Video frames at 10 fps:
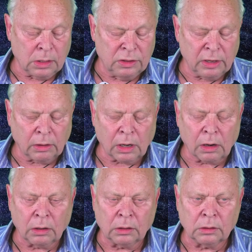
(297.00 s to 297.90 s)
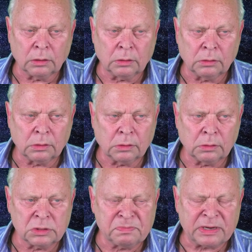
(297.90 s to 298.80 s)
There are
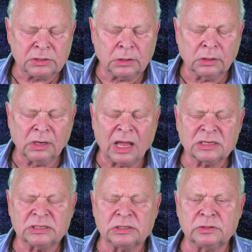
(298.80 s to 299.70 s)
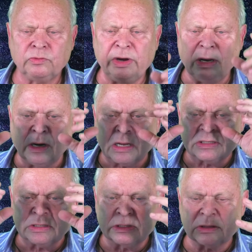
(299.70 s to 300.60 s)
special glasses, reading
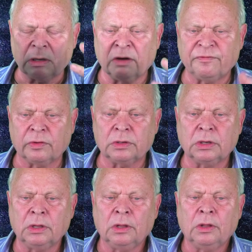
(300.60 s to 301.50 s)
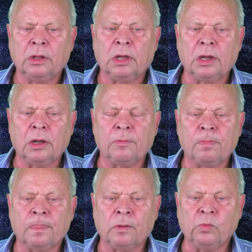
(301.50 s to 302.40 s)
glasses offered,
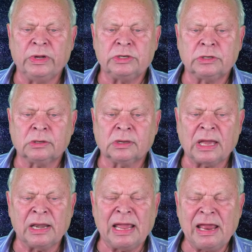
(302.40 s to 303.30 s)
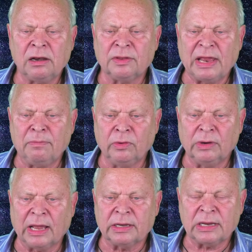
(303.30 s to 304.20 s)
which can handle that
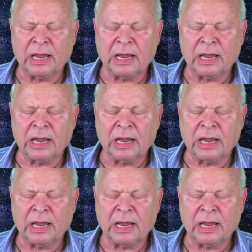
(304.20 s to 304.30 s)
blue light.